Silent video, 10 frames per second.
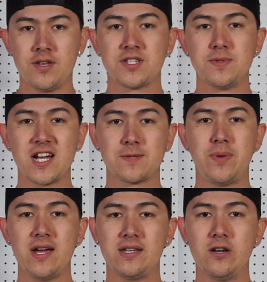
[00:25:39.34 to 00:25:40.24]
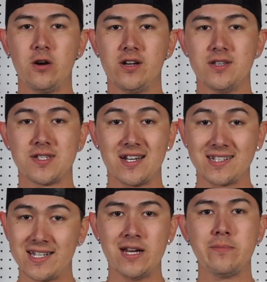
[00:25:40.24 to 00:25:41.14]
This next bait here is
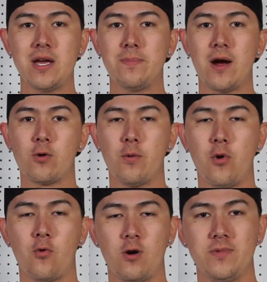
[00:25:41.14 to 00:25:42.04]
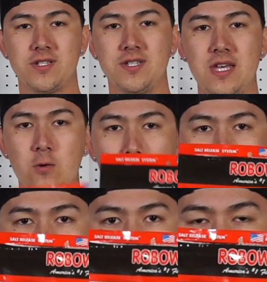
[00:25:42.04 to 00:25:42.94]
again made by RoboWorm. This is the
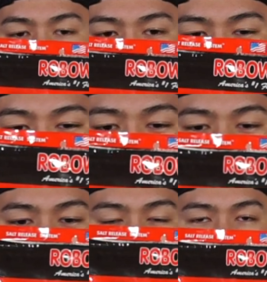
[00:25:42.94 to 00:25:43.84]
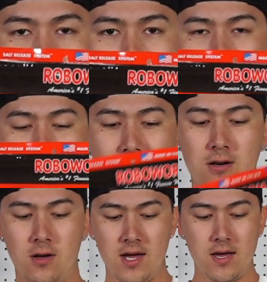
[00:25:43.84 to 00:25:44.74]
RoboWorm 6-inch straight
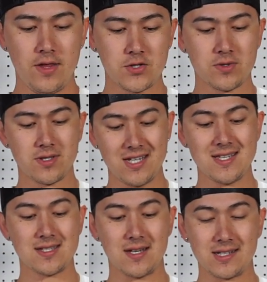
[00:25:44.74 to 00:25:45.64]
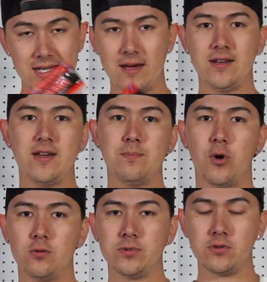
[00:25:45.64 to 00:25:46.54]
tail. This one is again in
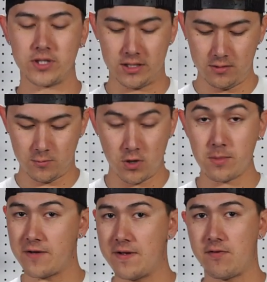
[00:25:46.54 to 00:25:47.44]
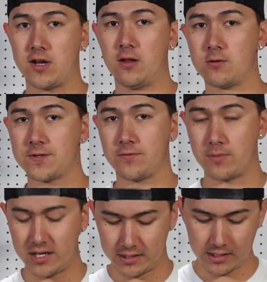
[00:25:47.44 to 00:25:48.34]
Bold Bluegill, one of my favorite colors for
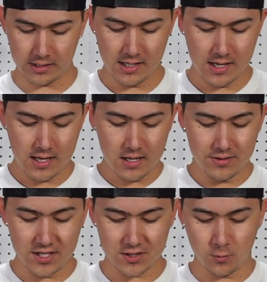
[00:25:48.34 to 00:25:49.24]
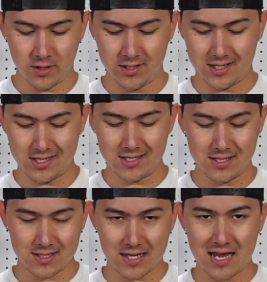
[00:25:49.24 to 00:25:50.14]
my lake. This one
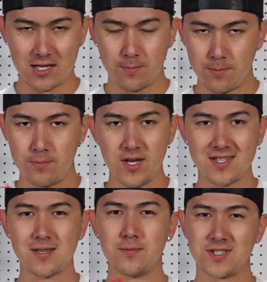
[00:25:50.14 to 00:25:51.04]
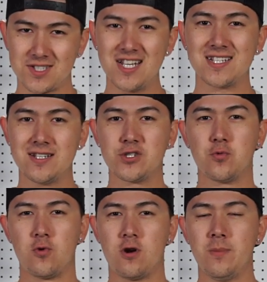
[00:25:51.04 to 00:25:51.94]
is it's a 6-inch
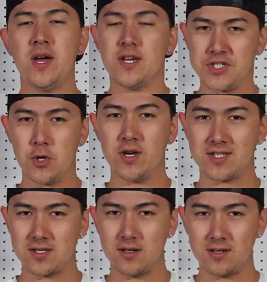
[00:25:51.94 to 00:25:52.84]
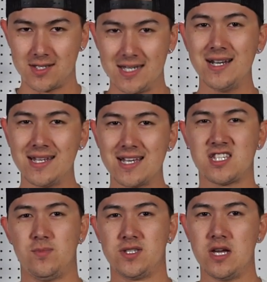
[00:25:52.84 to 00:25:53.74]
worm, so it's gonna get
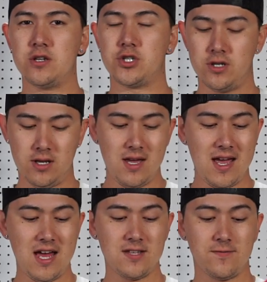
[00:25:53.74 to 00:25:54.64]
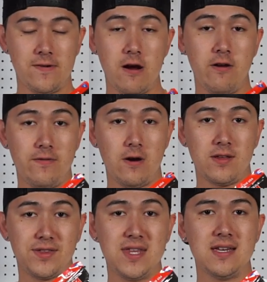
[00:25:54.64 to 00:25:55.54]
some attention, and it's very, very
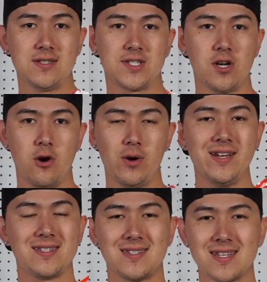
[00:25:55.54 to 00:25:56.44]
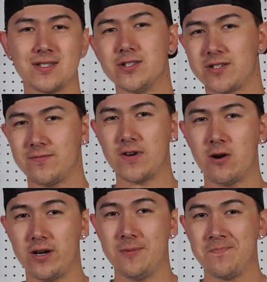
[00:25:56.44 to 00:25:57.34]
thin, so it doesn't look
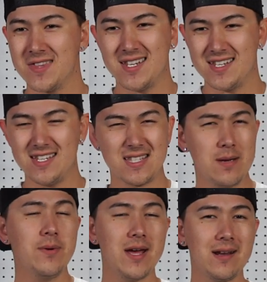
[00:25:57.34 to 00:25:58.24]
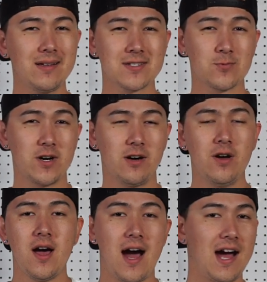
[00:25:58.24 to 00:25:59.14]
very intimidating as
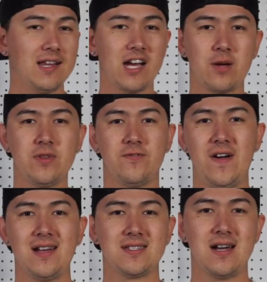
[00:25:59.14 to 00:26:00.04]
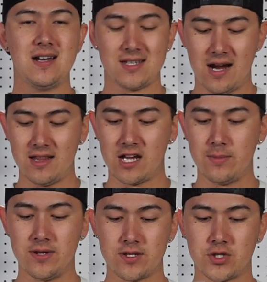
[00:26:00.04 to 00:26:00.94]
well. I like them in the fat size, and I like
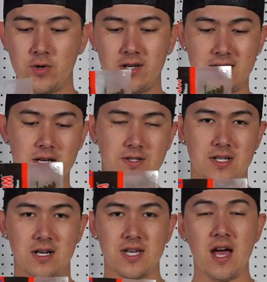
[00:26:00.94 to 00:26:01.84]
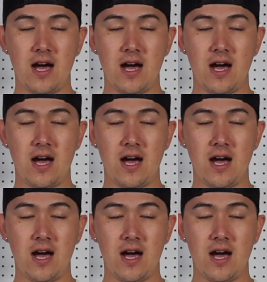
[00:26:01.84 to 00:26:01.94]
them in the straight tail size.